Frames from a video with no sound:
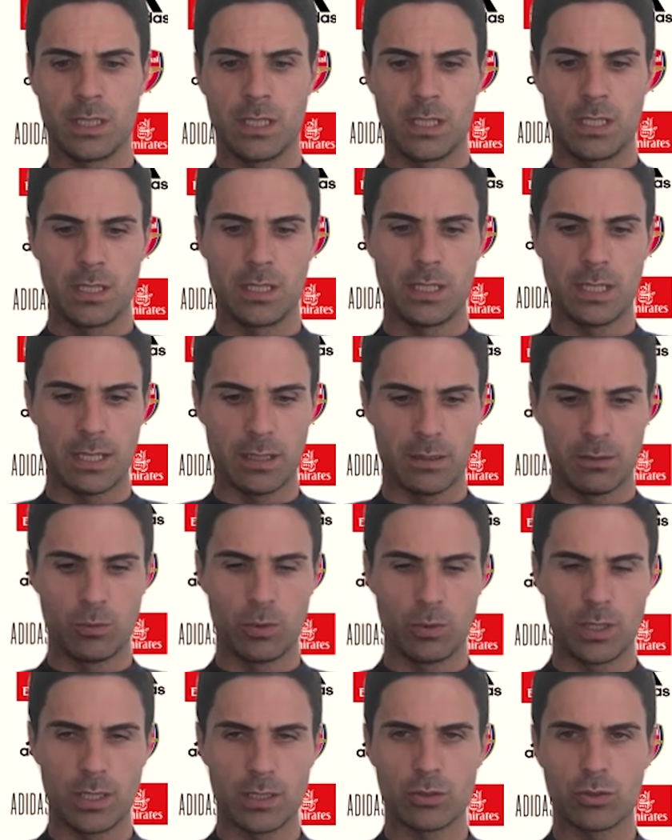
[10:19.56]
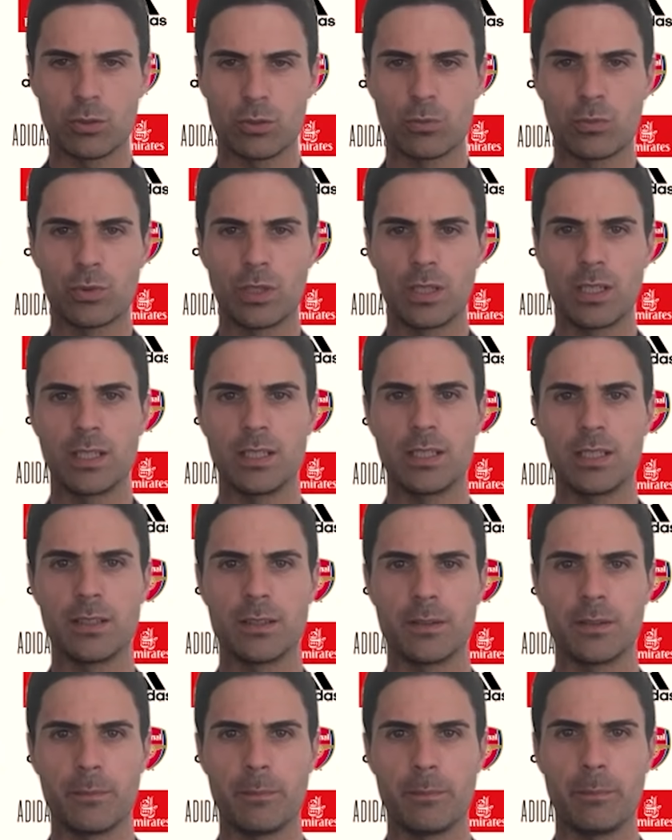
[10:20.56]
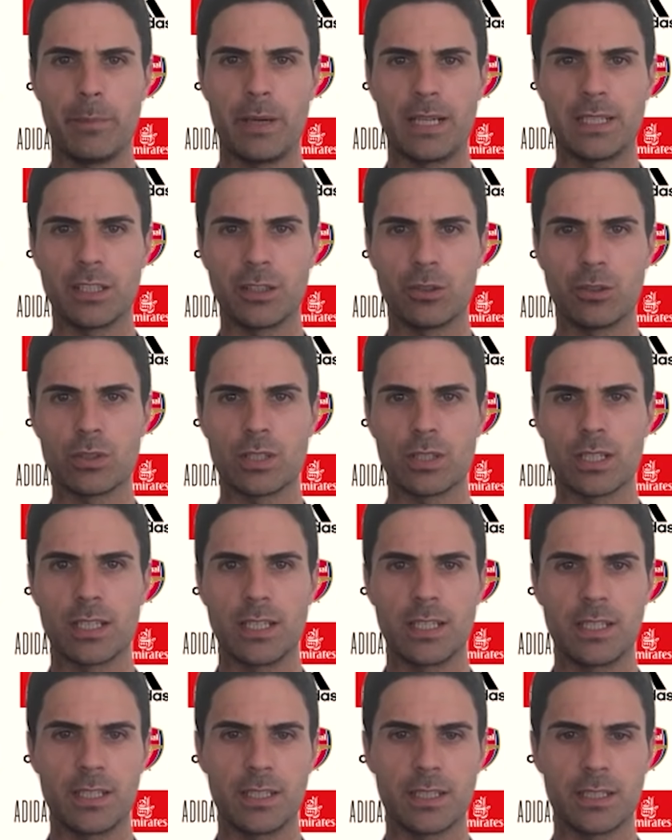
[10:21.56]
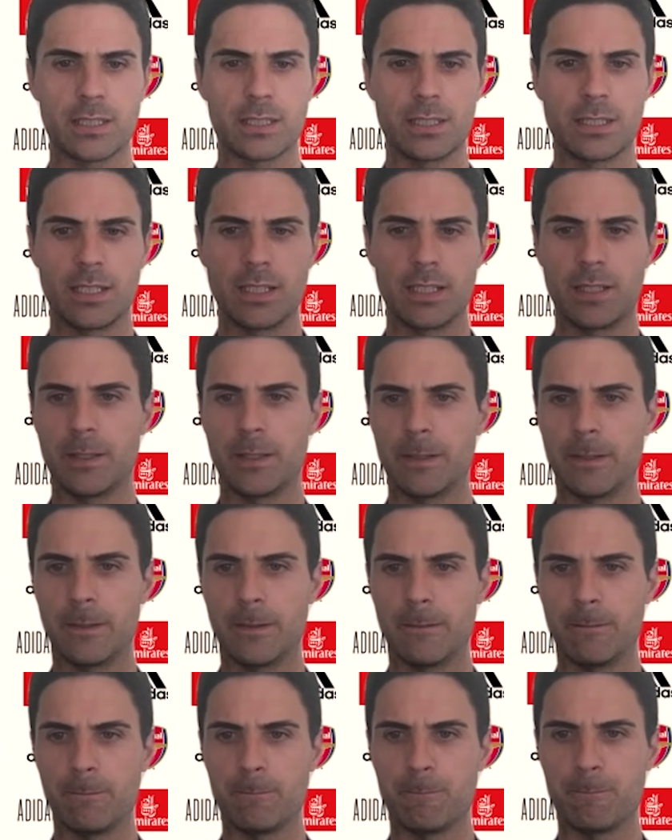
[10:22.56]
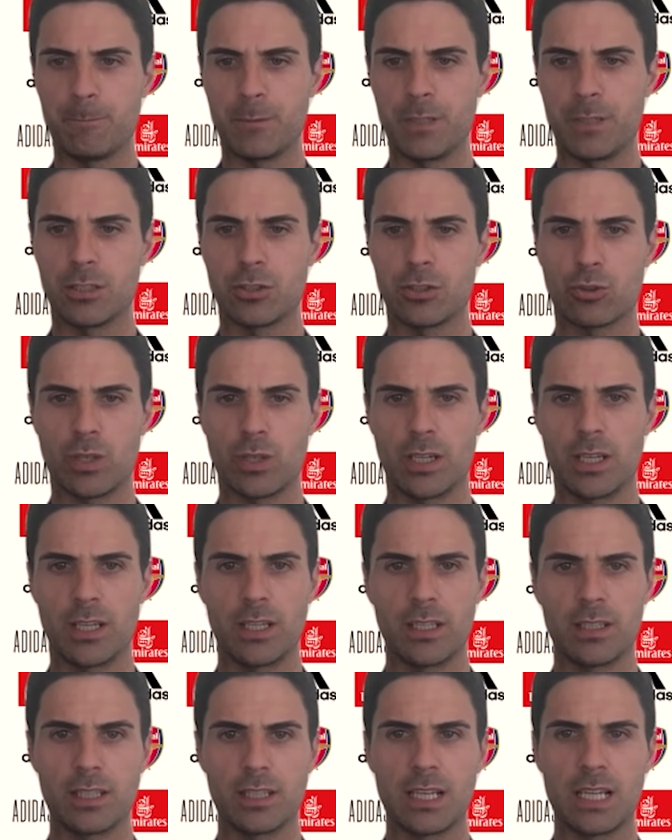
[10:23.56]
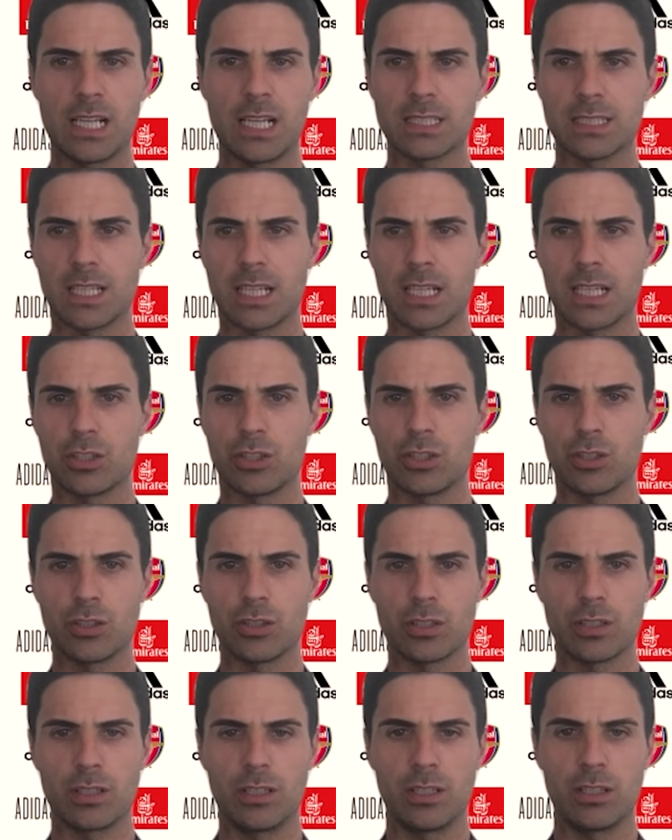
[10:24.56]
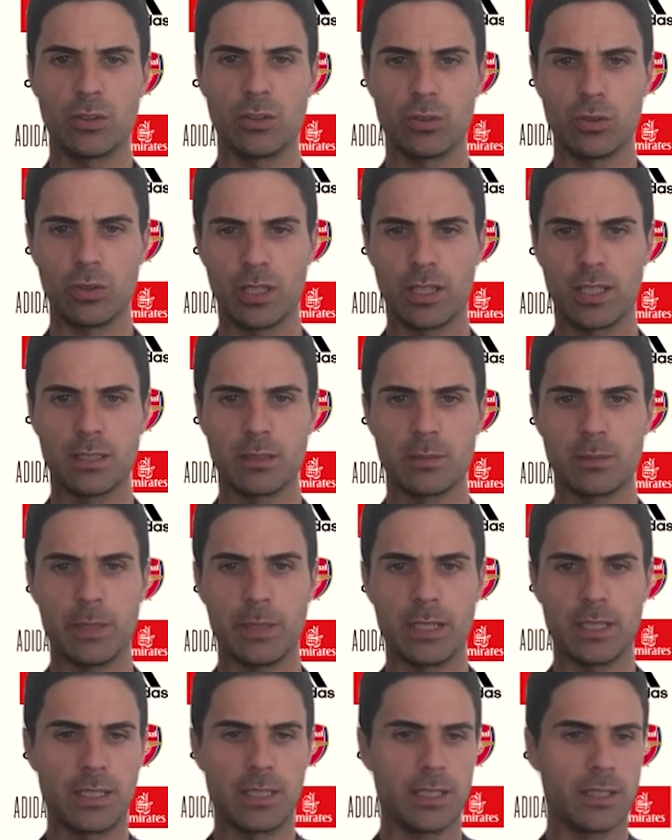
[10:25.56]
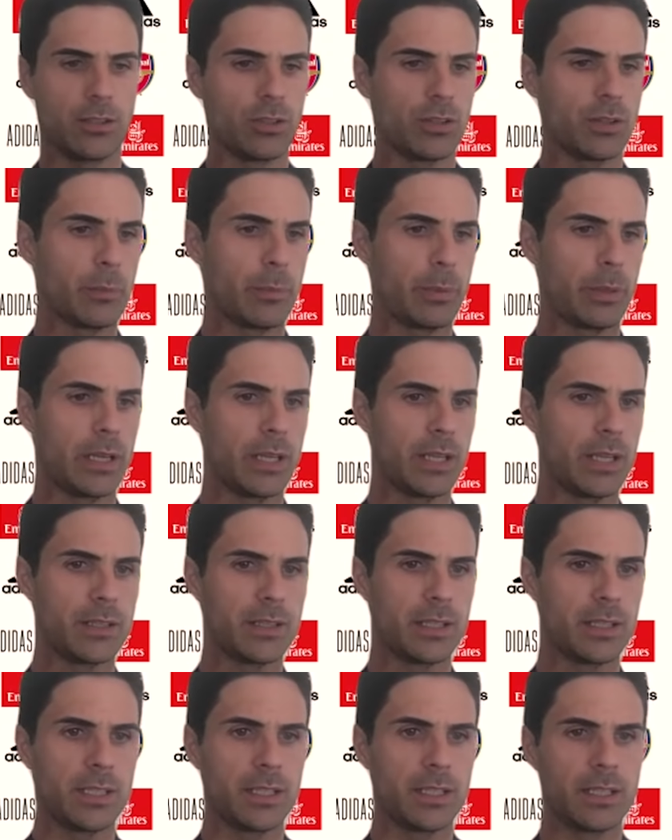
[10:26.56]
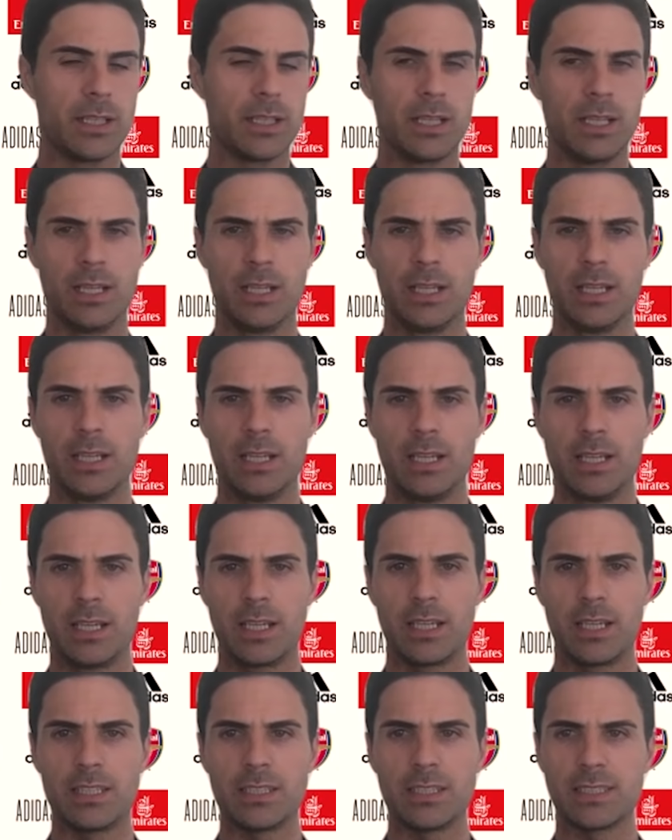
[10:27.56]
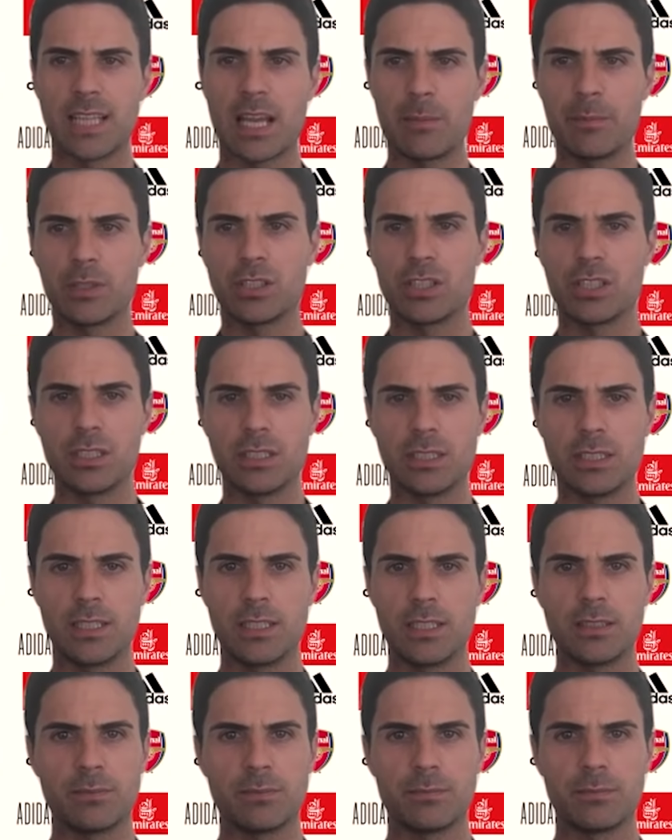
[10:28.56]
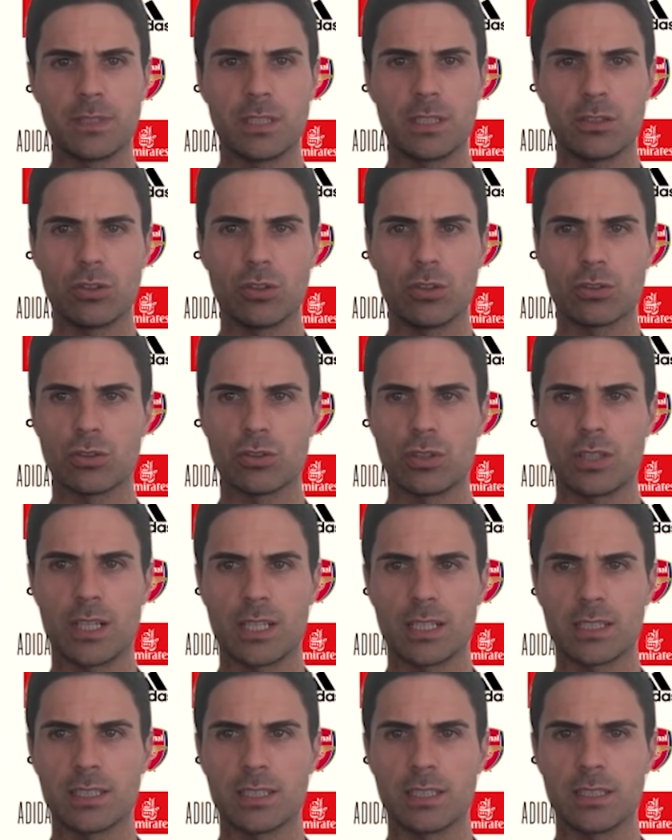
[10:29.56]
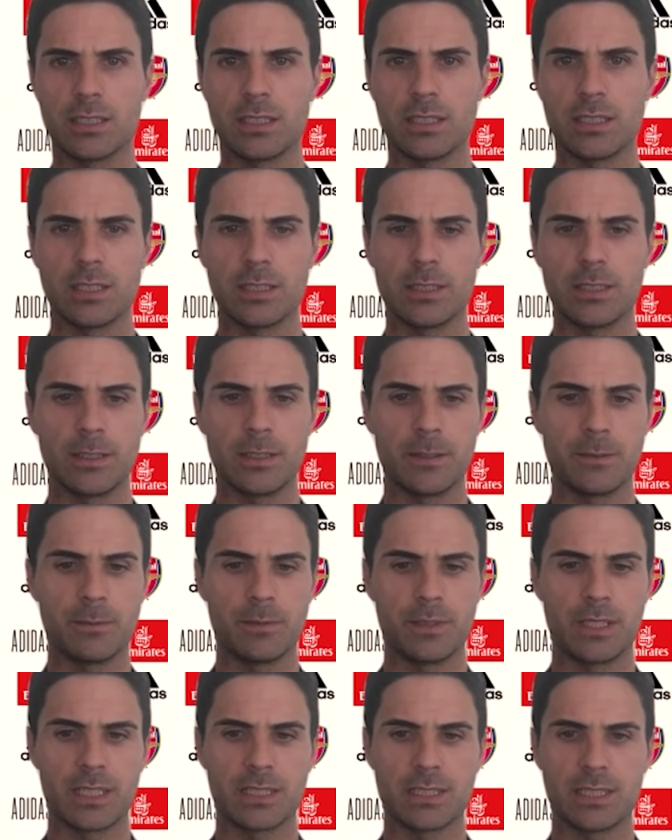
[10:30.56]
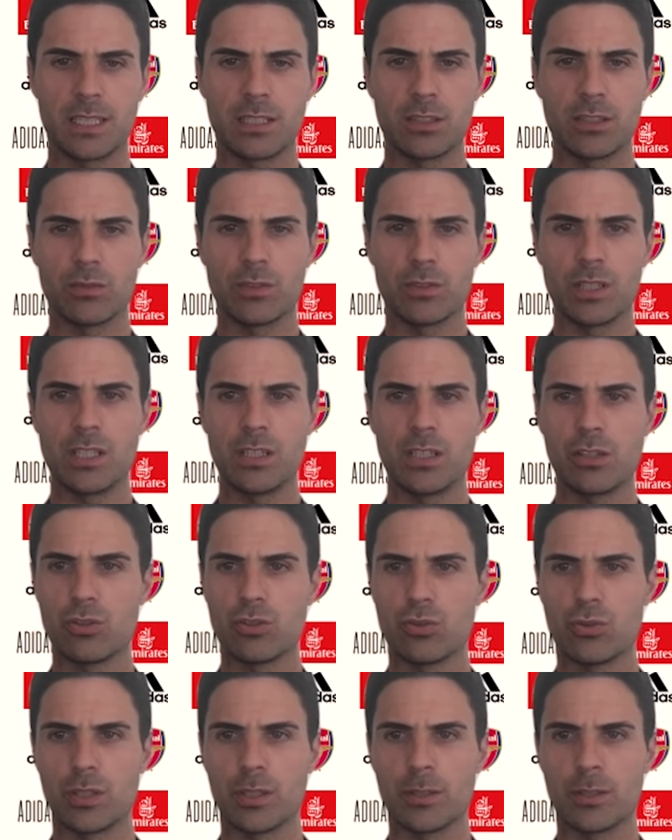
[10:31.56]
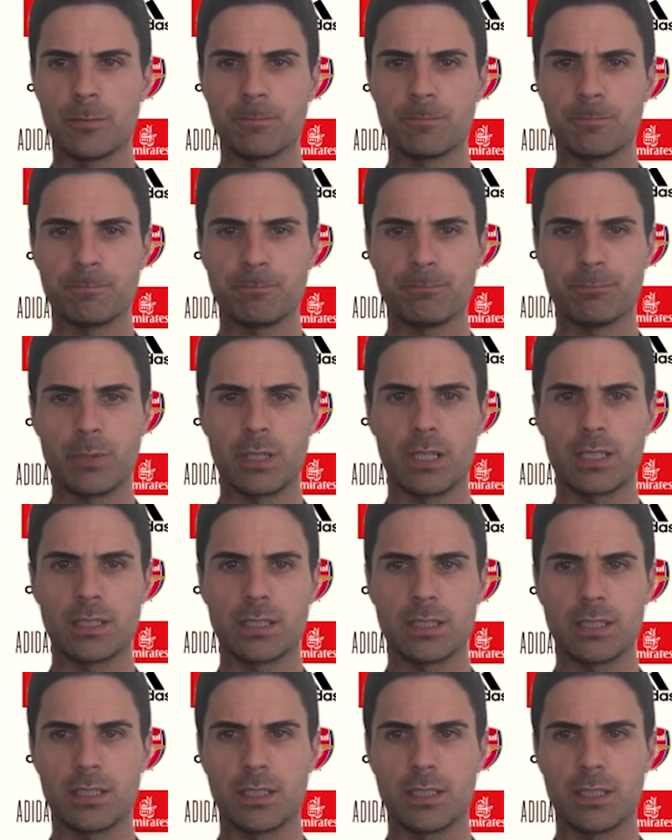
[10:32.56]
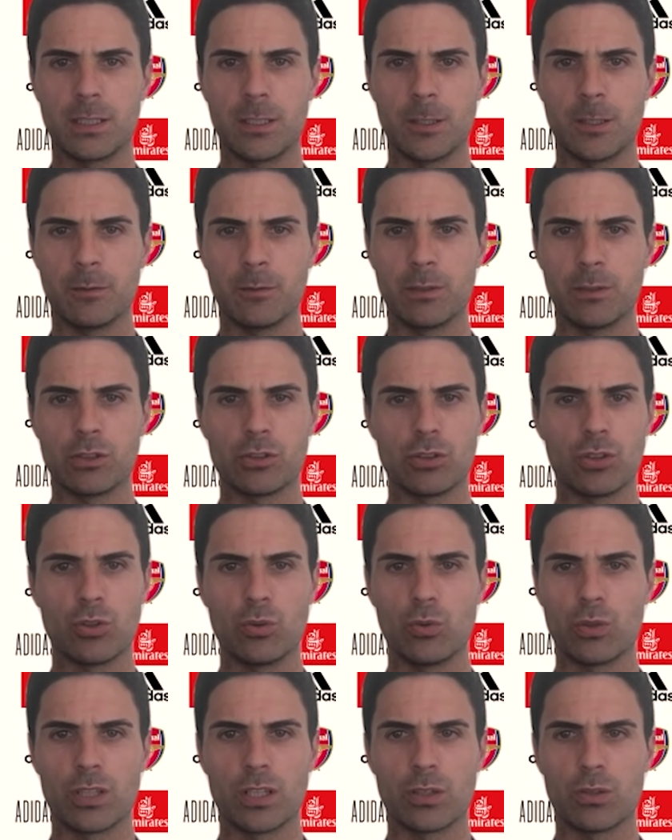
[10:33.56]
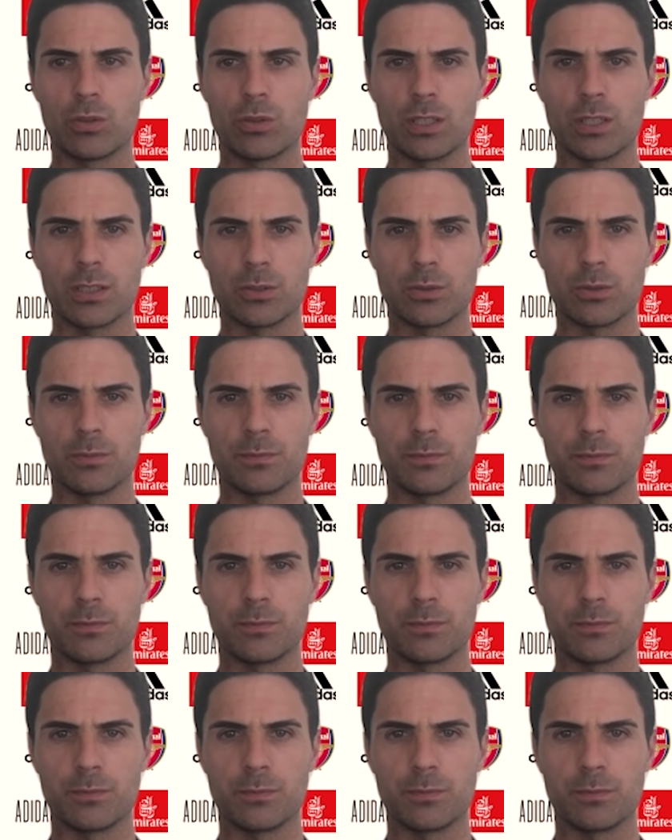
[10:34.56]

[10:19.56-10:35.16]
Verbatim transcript: Yeah, we had some really bad news again yesterday. Um, in training, in the last action, he got hit by another player and he's damaged his knee. The doctor are assessing uh, the extent of the injury, but uh, he's not looking good at all.